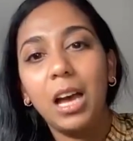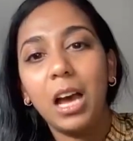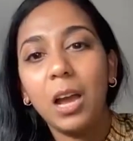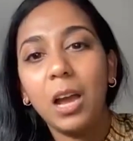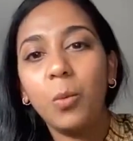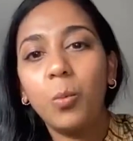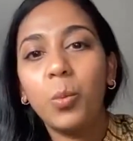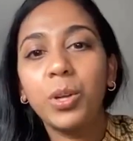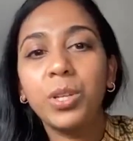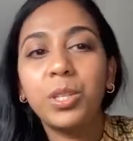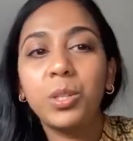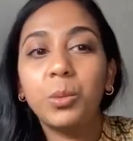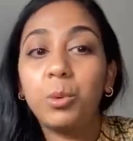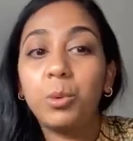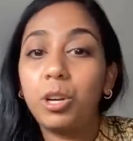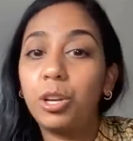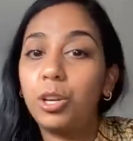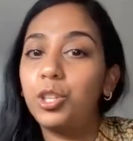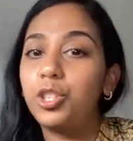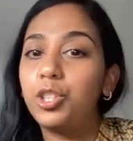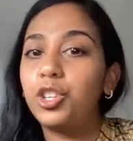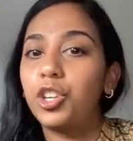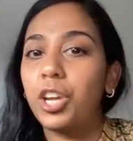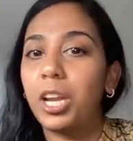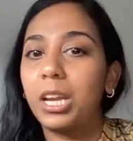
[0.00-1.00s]
I wonder what her
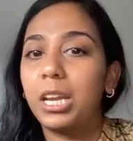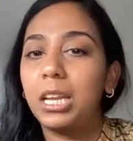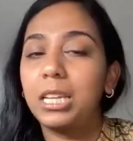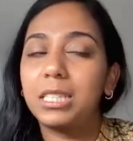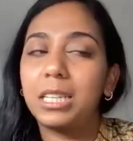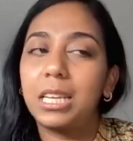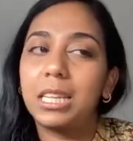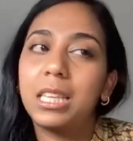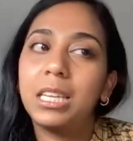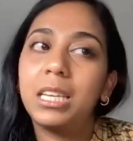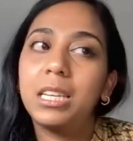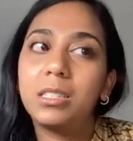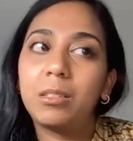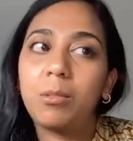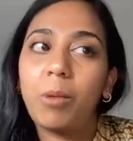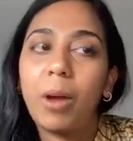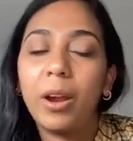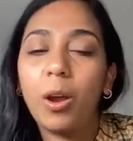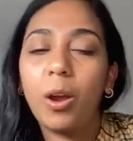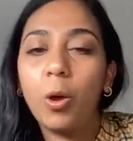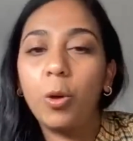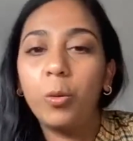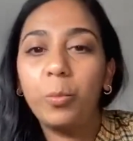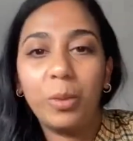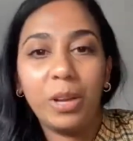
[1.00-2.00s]
journey is. I think it's
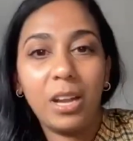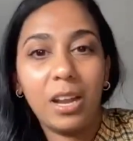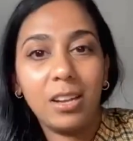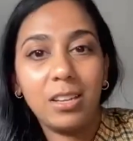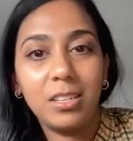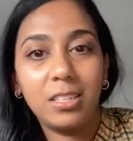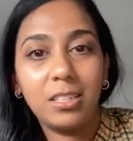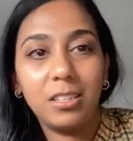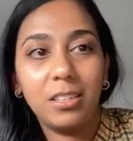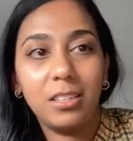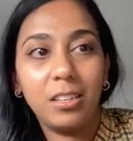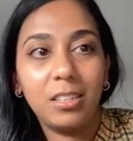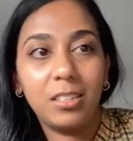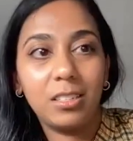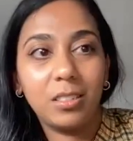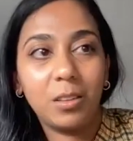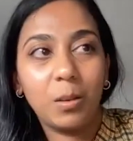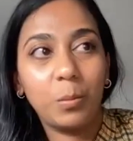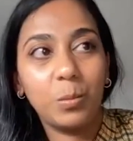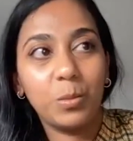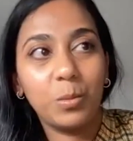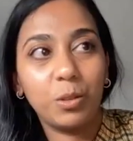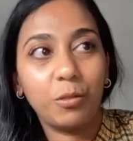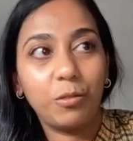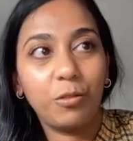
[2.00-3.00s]
quite open ended in
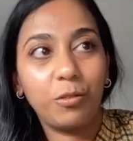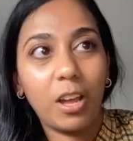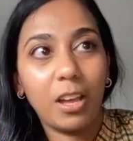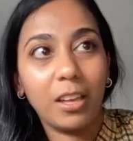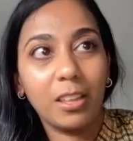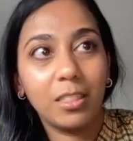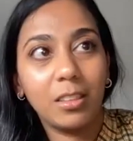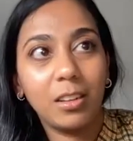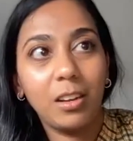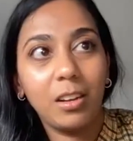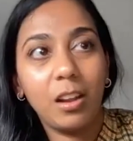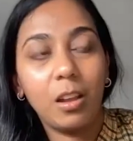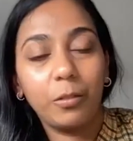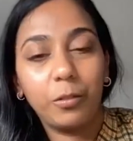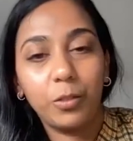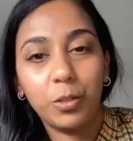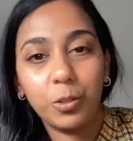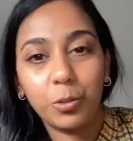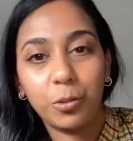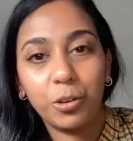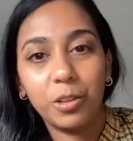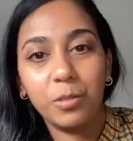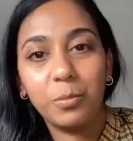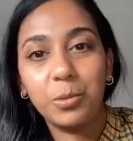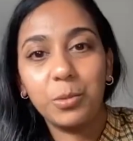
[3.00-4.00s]
terms of like the love
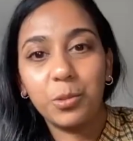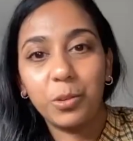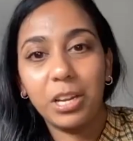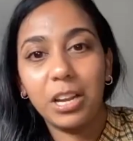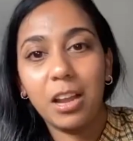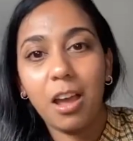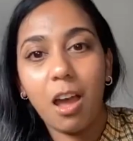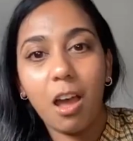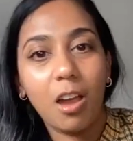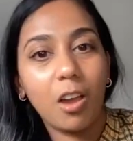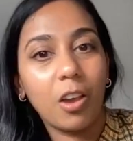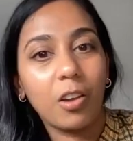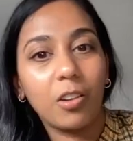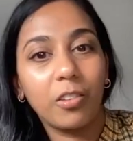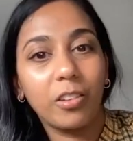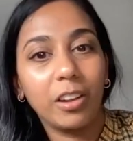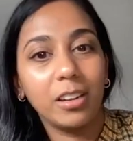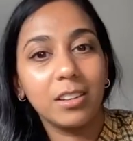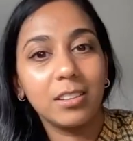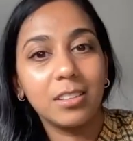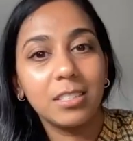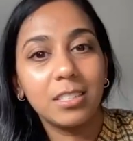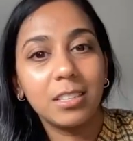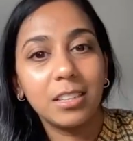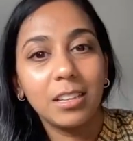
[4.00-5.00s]
story between her
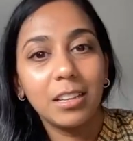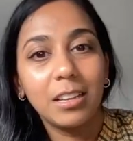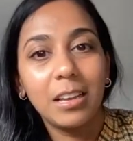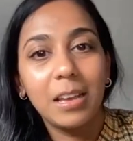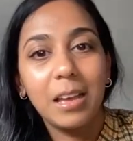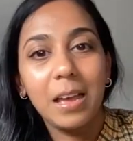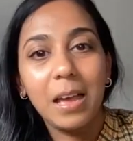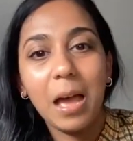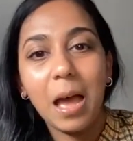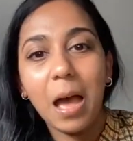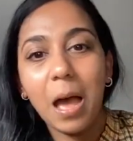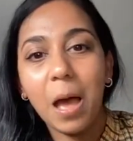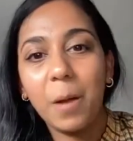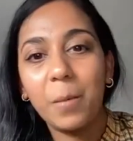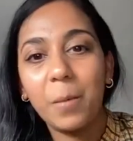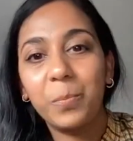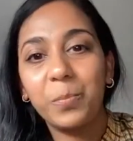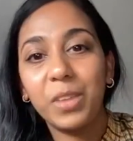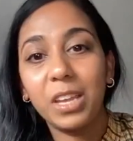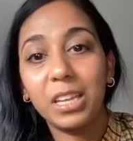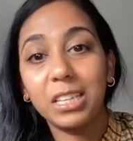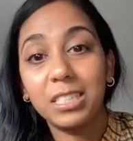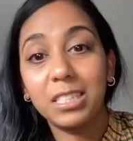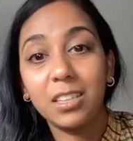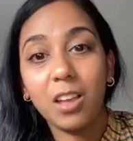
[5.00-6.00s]
and
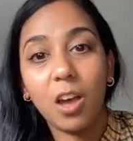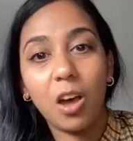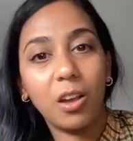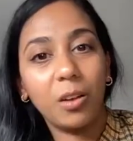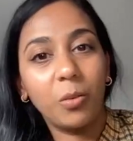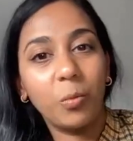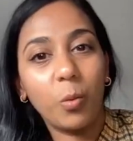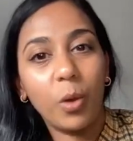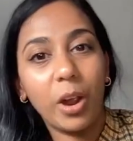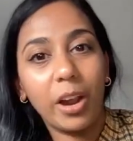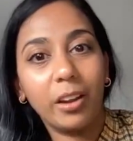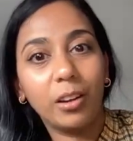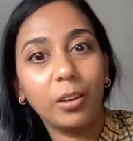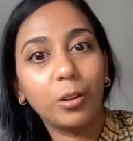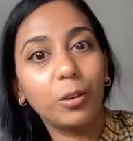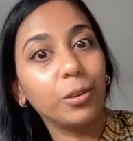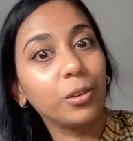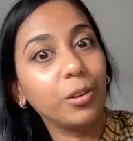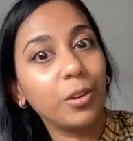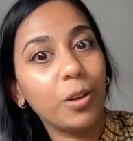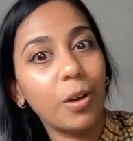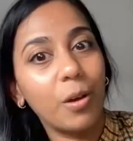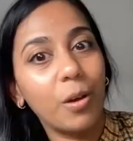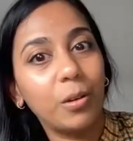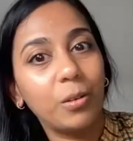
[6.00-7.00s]
um, Ahsan, where it
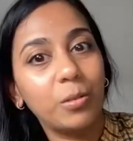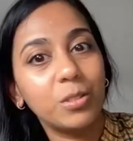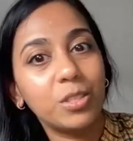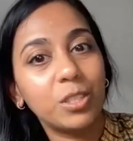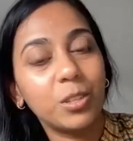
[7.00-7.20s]
could go.